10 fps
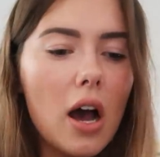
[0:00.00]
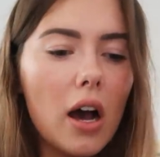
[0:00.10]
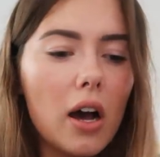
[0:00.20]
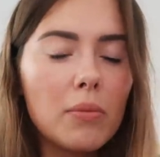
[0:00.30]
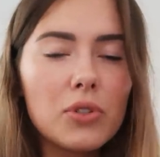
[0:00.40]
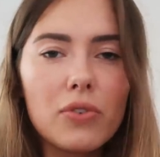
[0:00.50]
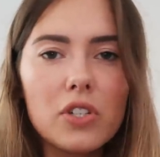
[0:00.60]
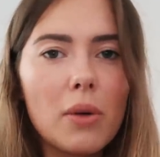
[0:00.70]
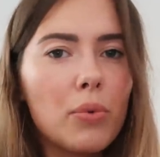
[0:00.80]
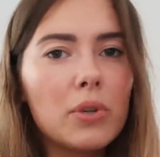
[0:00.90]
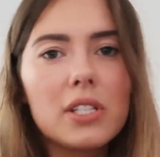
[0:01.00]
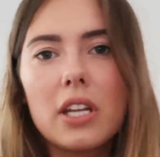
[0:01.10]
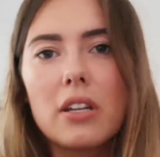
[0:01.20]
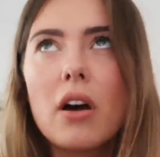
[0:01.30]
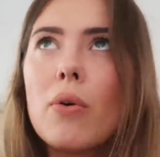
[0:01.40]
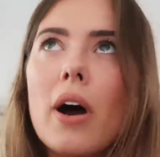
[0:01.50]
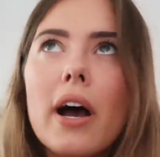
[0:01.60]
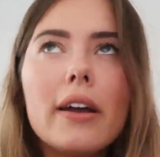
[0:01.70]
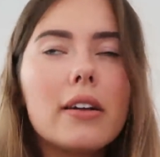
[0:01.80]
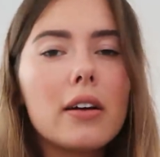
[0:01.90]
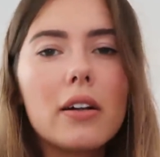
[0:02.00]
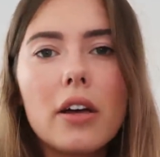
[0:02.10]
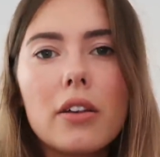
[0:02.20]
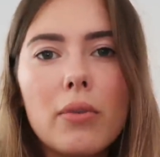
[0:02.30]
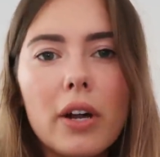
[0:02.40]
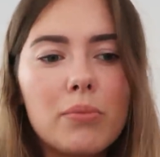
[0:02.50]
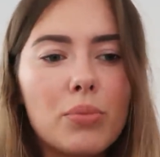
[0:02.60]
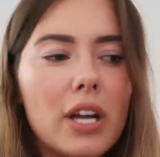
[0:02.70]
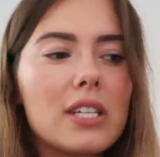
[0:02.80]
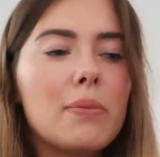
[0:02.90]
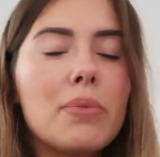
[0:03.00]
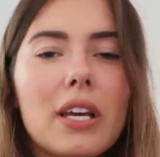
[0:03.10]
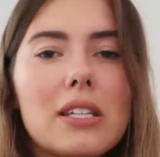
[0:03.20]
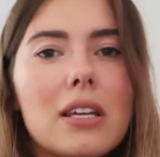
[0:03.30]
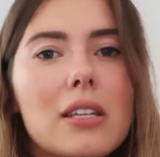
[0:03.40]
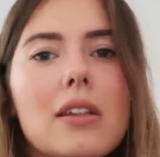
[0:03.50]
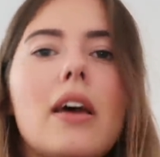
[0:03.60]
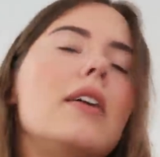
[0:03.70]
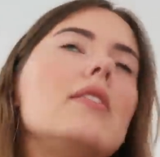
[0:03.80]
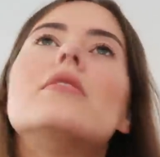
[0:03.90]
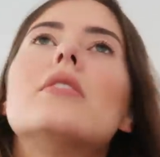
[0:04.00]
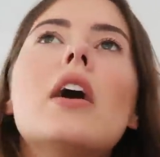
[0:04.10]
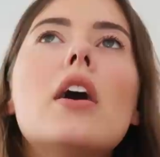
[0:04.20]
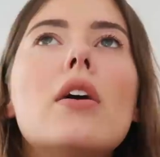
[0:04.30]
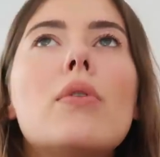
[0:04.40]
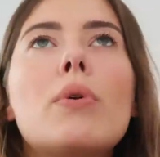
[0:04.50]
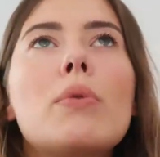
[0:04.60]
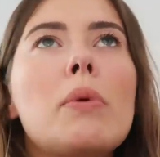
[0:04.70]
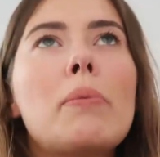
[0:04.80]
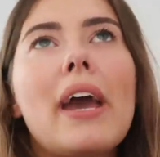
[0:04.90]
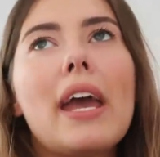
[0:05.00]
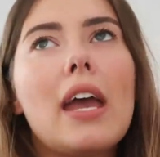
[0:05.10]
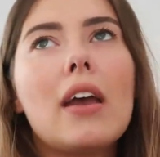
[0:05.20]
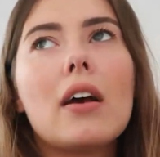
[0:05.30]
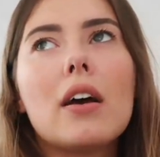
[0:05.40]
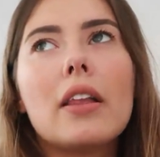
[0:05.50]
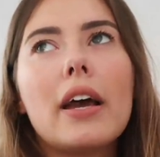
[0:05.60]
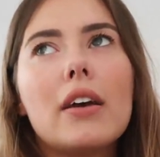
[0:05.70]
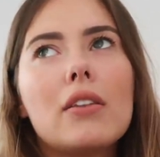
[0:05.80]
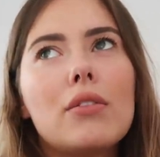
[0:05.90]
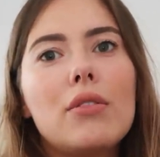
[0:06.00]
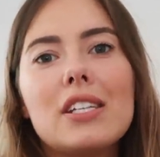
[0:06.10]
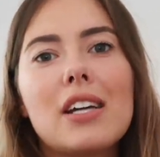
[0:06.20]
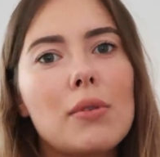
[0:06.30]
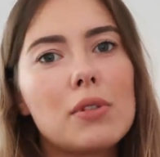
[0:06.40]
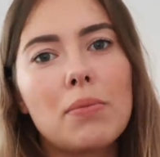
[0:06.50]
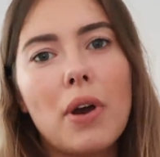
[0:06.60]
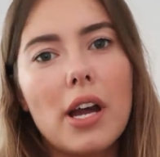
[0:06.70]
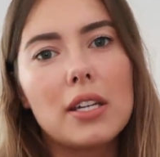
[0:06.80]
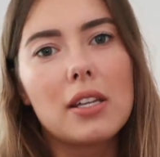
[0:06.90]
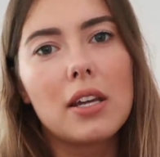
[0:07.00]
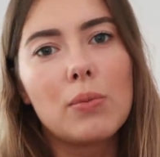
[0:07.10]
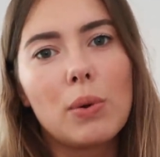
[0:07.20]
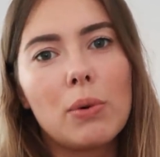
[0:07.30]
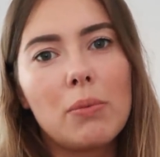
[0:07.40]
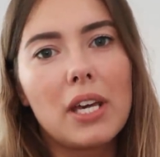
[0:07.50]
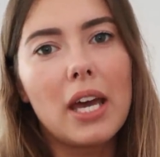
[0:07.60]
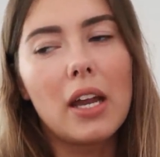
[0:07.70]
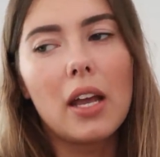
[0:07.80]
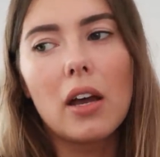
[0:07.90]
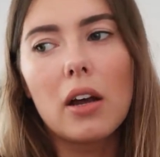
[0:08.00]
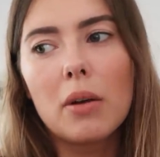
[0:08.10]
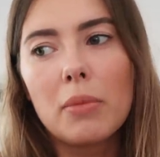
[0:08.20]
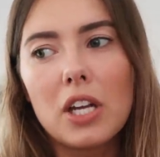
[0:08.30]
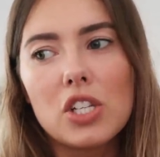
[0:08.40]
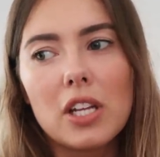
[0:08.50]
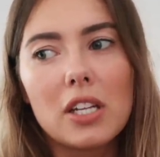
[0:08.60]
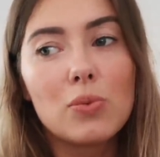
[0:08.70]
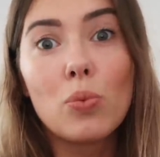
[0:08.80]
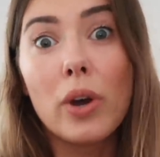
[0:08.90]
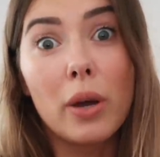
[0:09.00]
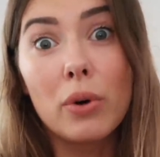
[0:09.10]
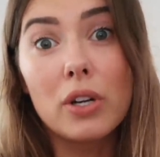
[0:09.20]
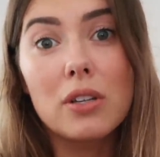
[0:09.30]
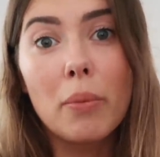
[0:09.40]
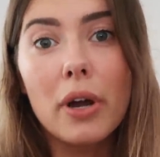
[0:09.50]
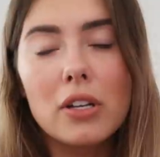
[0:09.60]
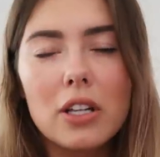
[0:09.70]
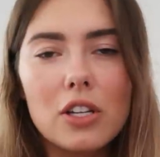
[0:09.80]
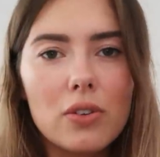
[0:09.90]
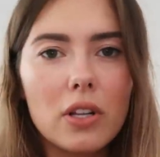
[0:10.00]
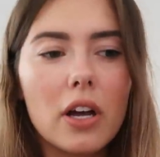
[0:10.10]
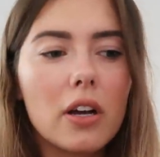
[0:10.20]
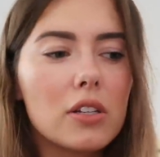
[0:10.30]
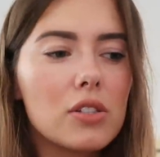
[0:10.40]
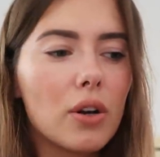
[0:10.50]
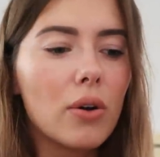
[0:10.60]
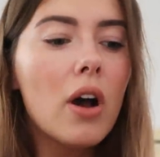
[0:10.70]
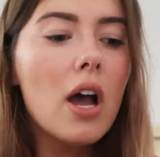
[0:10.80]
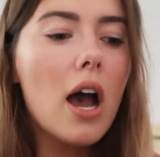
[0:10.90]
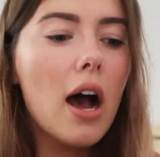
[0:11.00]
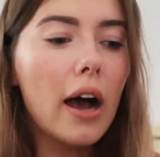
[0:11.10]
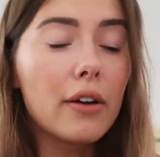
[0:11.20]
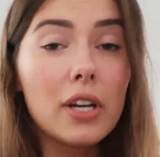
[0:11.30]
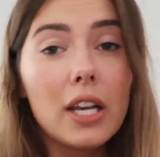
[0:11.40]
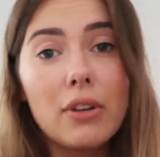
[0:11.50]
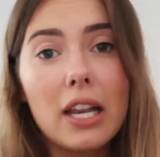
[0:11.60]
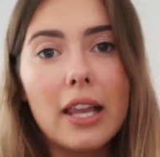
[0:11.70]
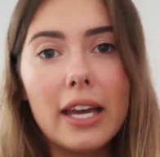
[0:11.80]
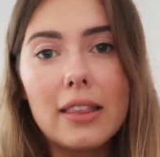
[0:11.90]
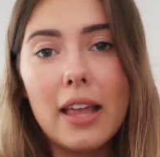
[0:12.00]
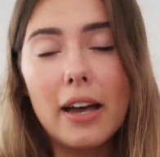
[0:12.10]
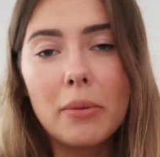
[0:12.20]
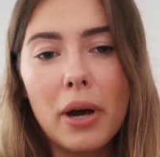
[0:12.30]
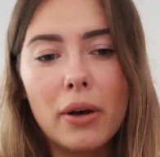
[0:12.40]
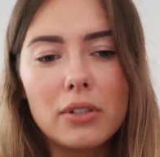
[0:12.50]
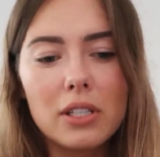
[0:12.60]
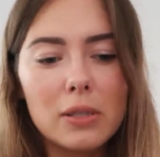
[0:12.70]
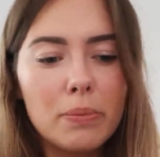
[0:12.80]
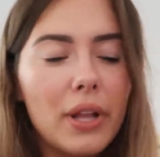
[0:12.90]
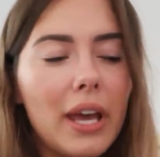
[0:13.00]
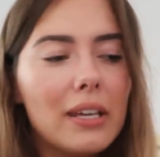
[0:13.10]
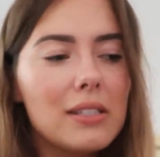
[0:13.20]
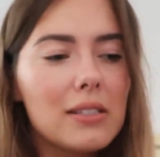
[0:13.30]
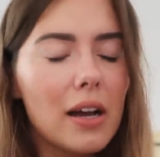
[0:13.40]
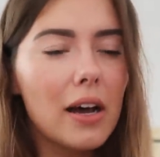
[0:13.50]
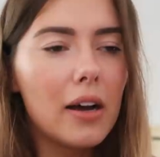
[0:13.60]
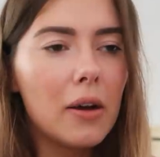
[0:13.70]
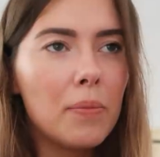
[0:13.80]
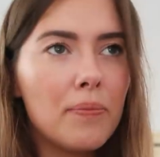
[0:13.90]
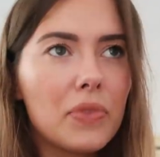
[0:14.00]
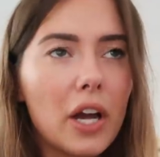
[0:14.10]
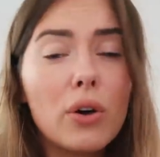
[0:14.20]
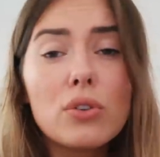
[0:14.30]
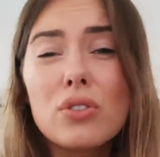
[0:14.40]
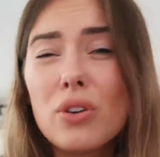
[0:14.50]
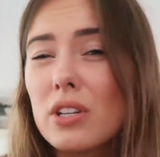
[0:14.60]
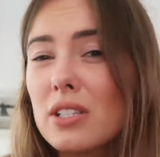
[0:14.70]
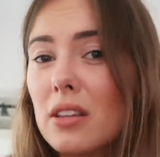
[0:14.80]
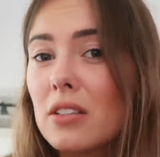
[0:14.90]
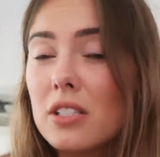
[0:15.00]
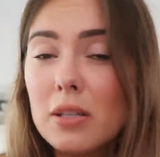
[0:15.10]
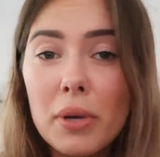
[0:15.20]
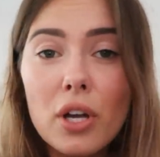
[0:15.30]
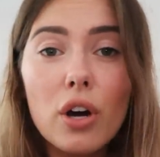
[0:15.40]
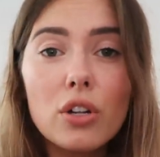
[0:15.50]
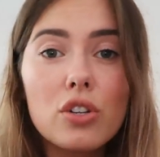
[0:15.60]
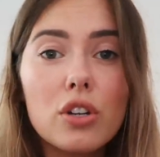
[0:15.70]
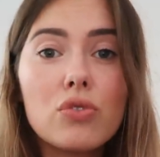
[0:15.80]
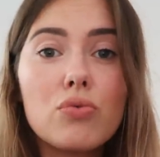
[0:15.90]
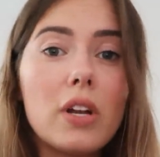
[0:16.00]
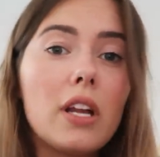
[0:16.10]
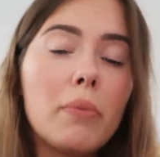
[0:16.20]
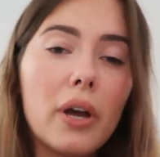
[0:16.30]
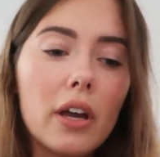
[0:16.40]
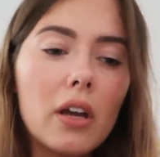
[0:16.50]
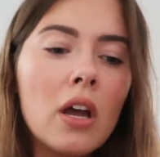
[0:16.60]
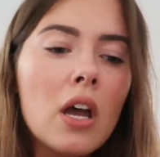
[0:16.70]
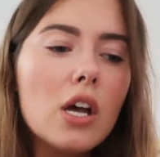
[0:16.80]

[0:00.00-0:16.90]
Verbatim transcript: Um, so for example, we stayed in Hawaii and other quite pricey places and we would be paying like three times the price and we would be getting accommodation that is way worse compared to like Sri Lanka. So I really, really like that about this place. Um, I also noticed that the tipping culture is really big.